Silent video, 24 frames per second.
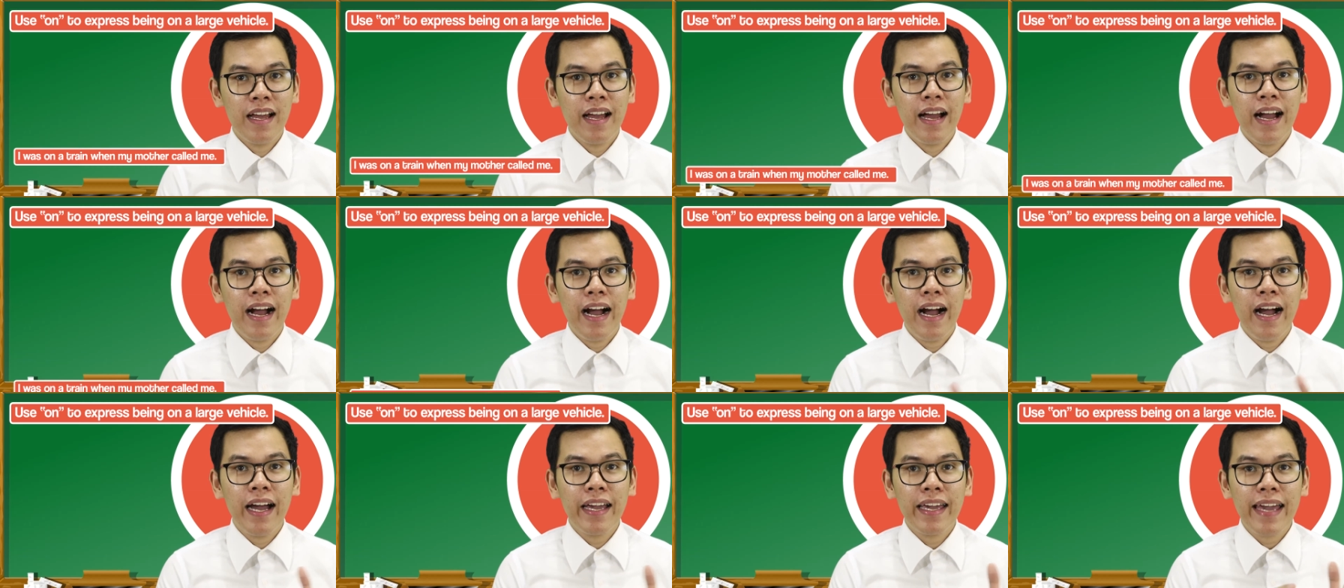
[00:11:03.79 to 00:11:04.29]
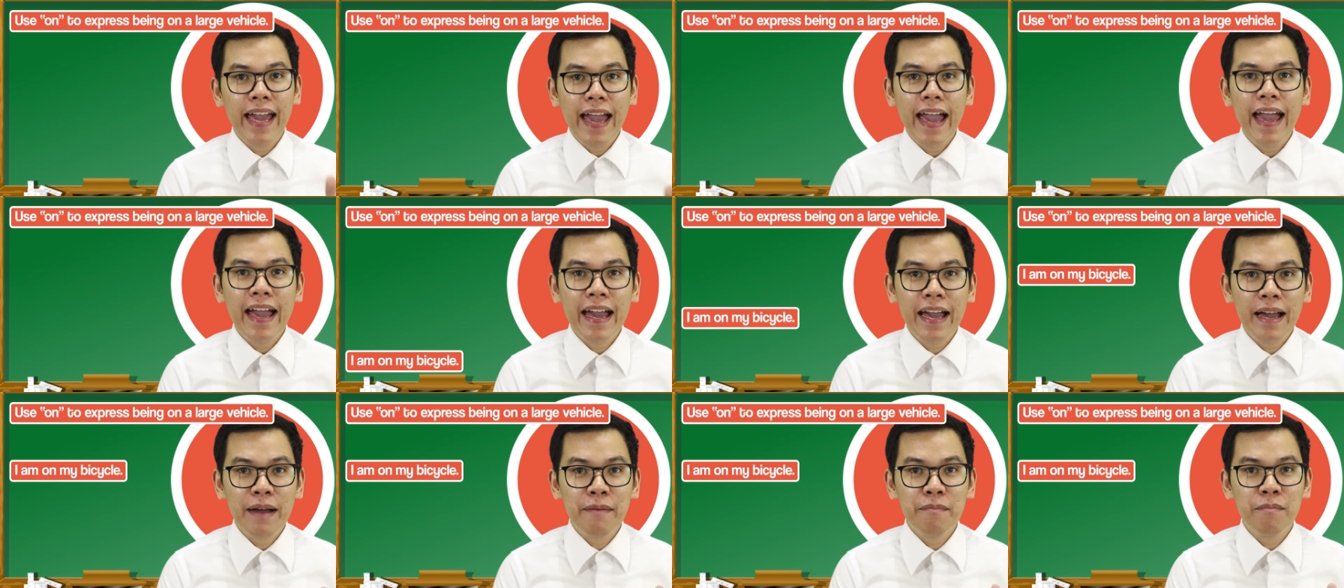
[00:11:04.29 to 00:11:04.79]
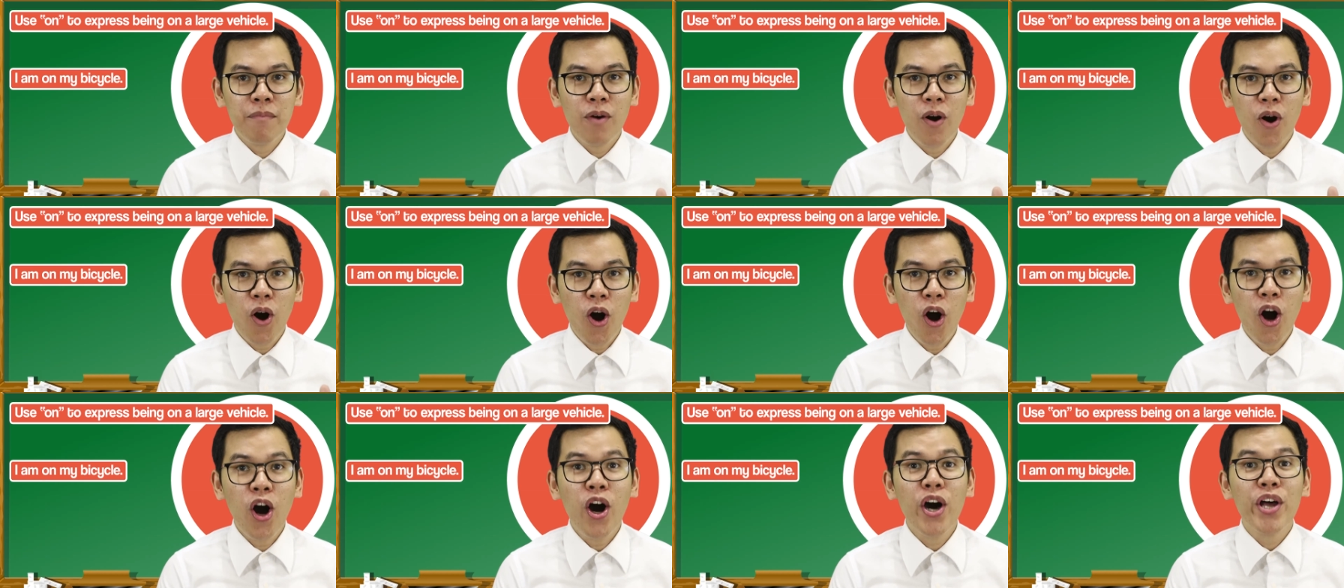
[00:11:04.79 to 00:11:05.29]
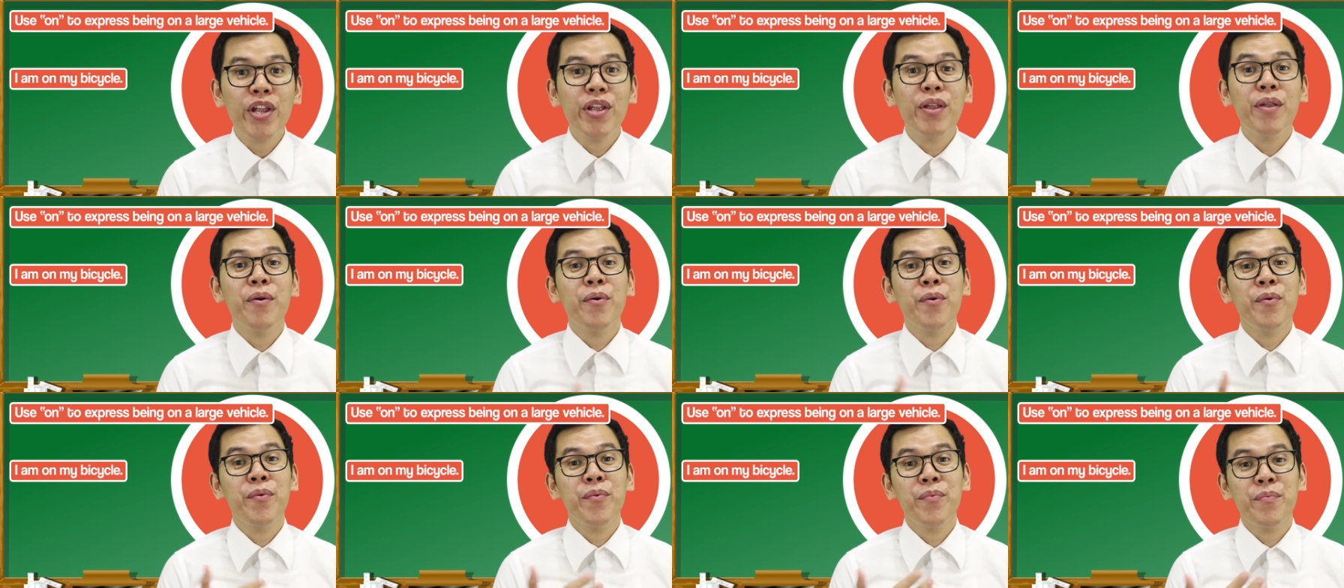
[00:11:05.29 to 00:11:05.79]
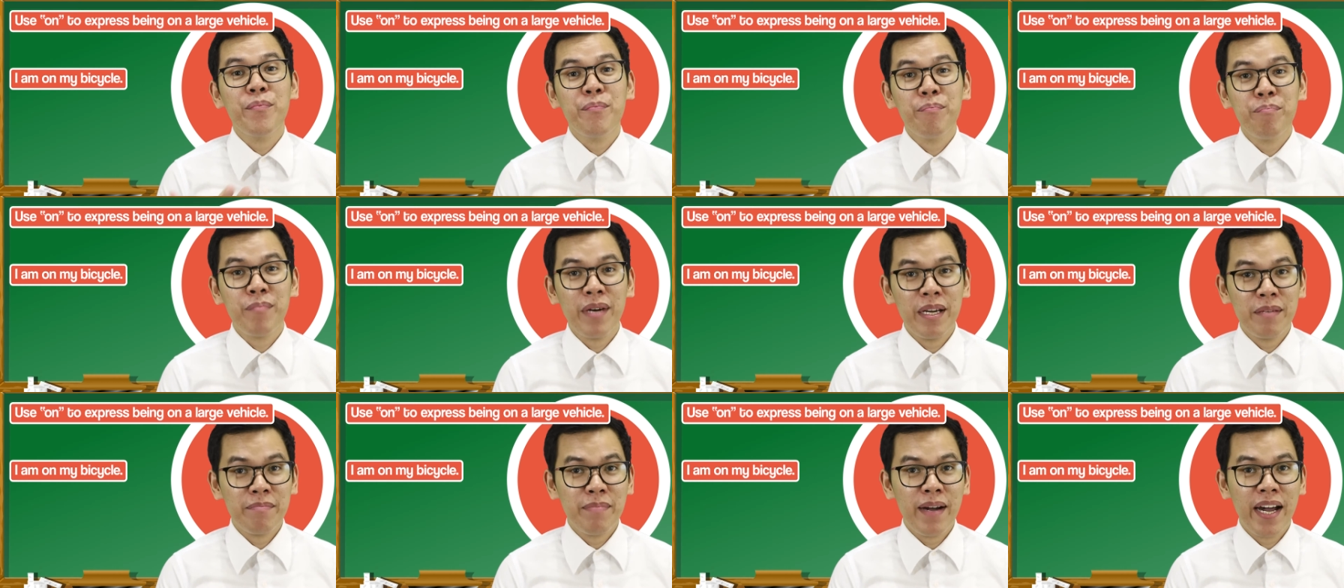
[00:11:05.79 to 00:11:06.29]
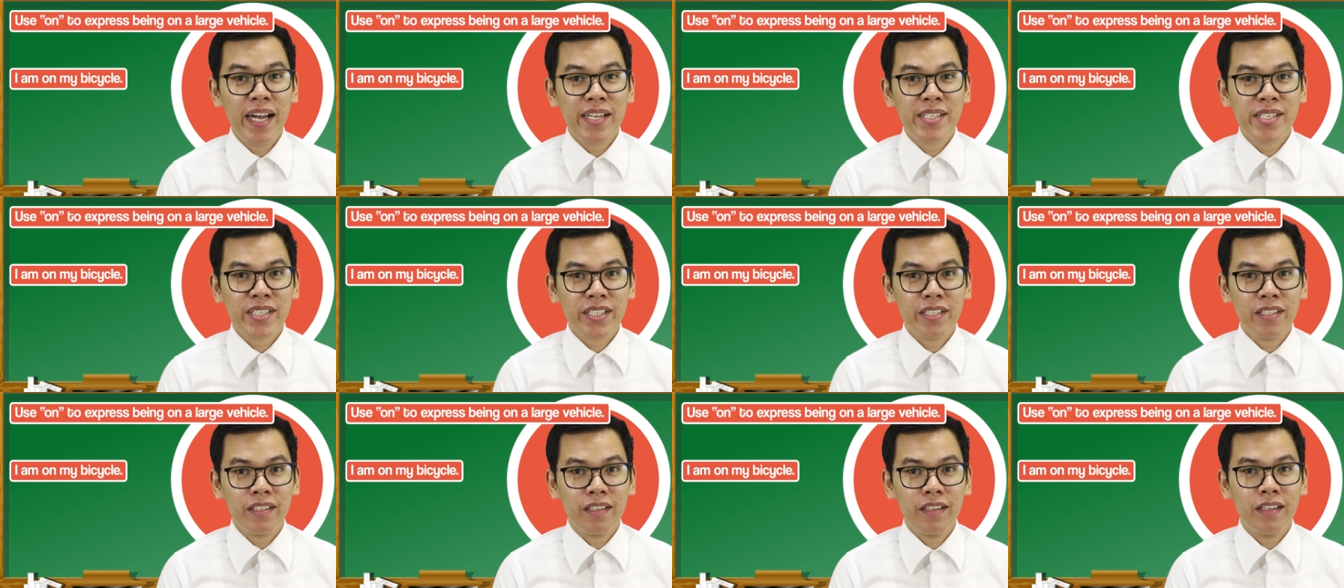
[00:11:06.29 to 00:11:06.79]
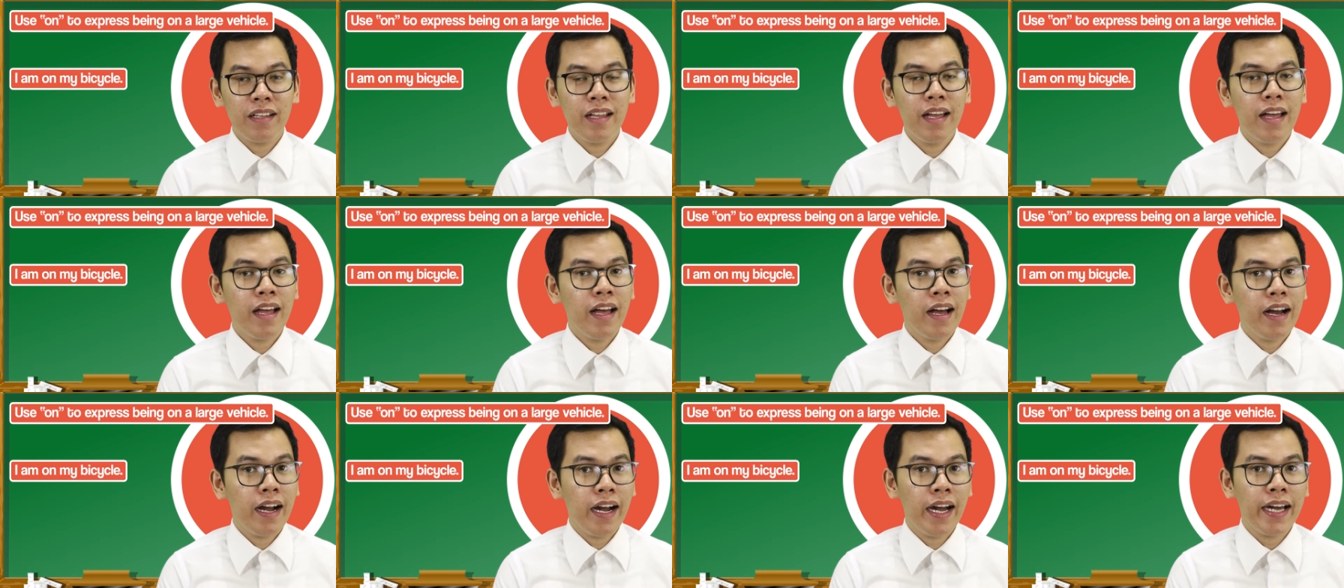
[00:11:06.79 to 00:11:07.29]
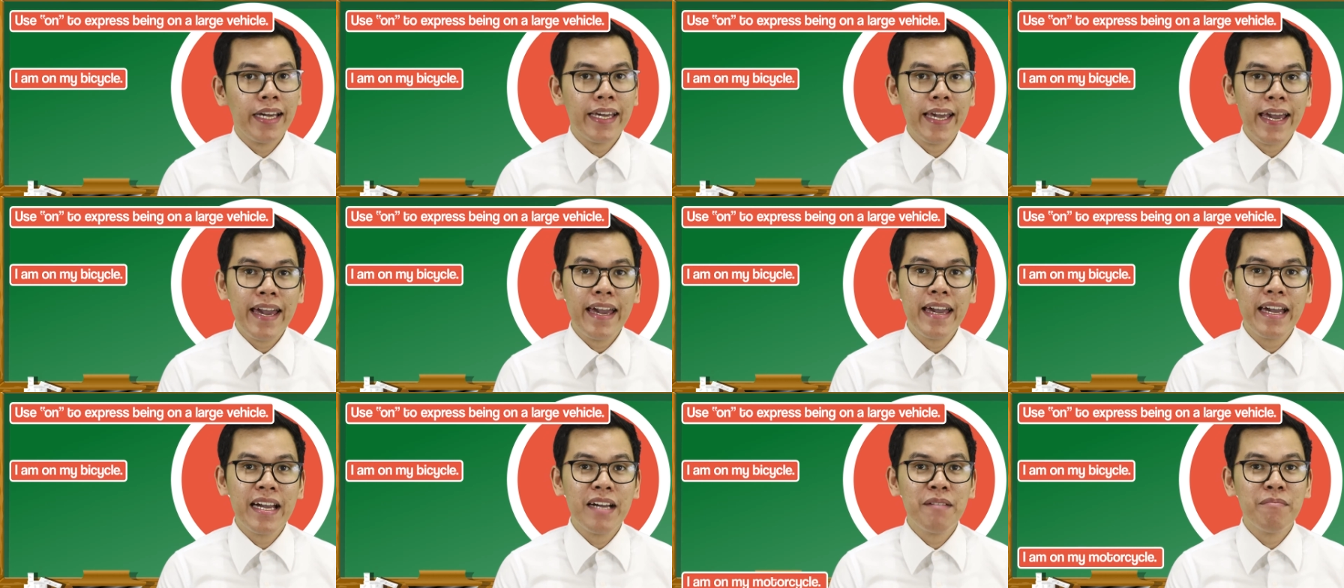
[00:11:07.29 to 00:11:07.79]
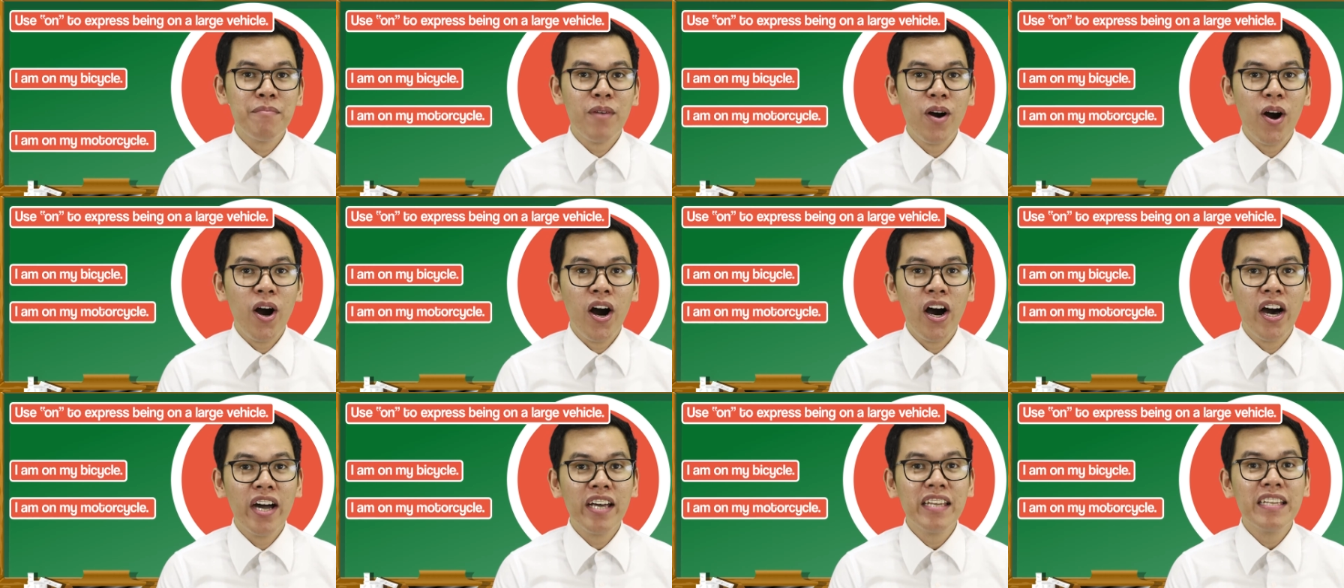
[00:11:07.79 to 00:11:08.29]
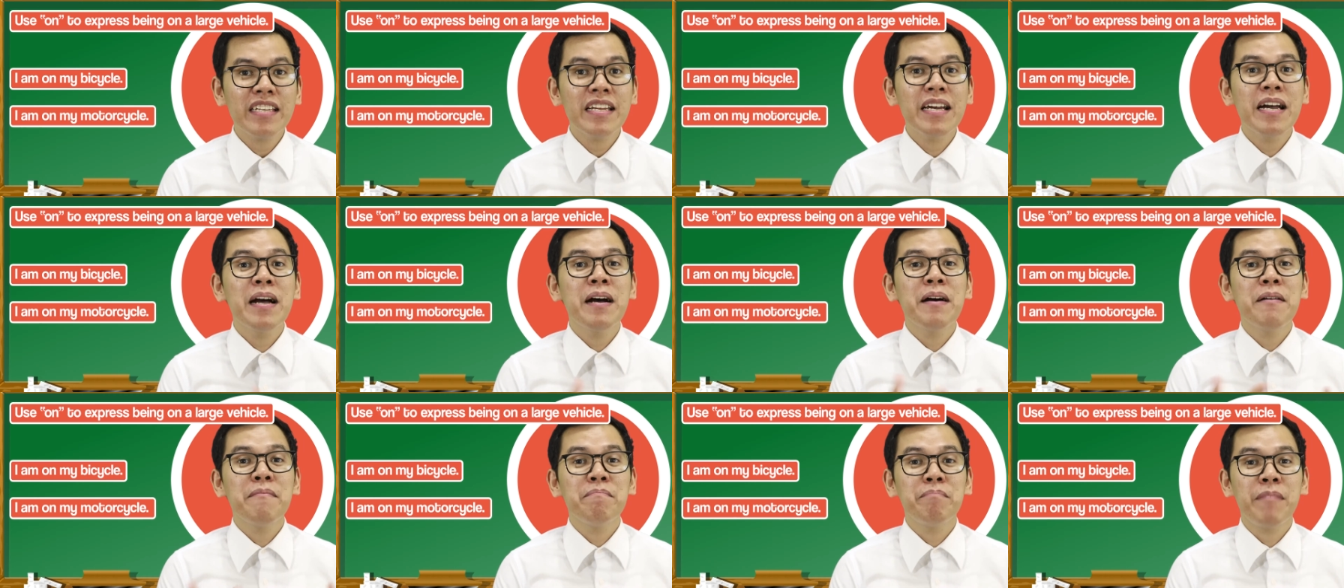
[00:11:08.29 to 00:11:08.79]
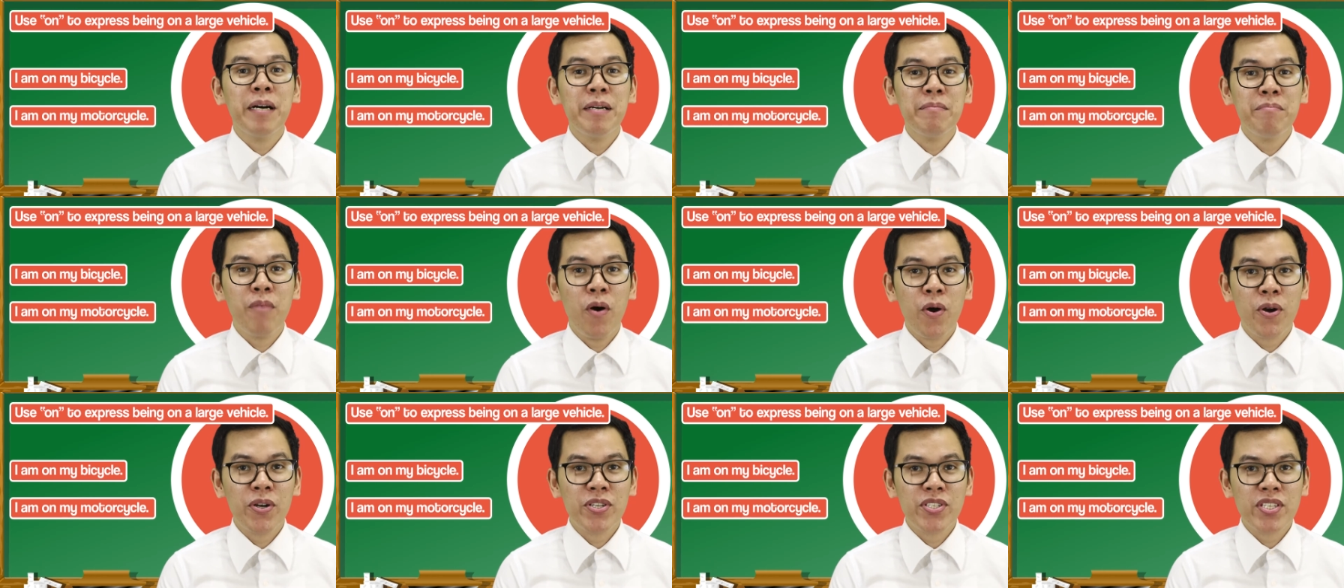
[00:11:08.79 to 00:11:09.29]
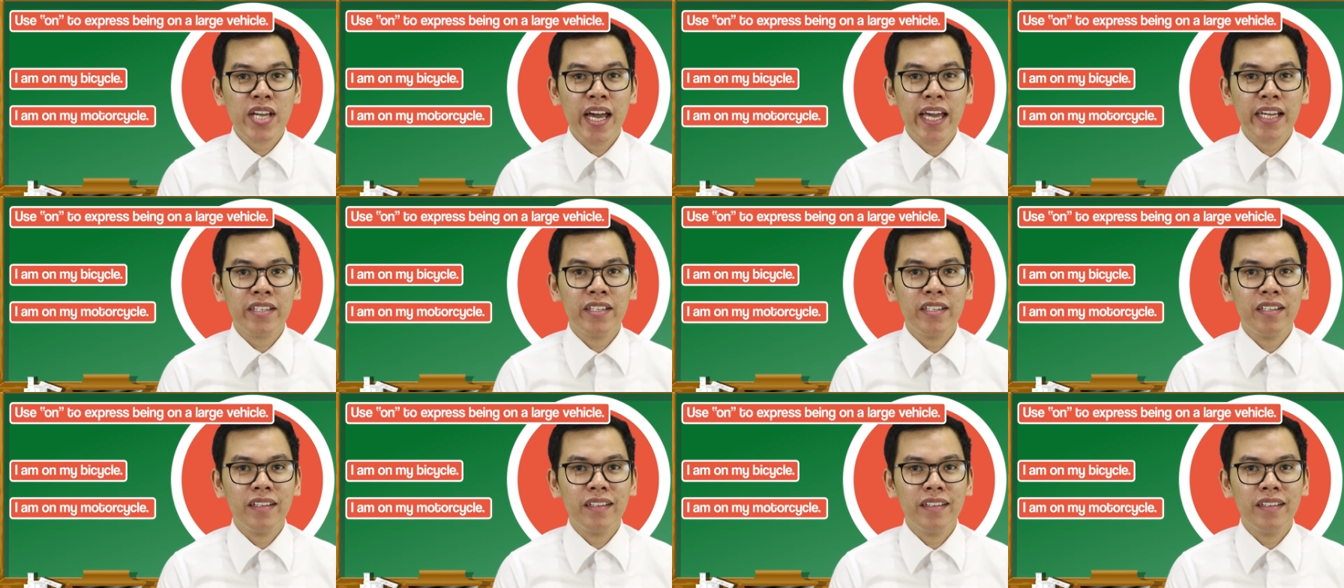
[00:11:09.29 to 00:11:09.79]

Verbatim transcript: I am on my bicycle. I am on my motorcycle.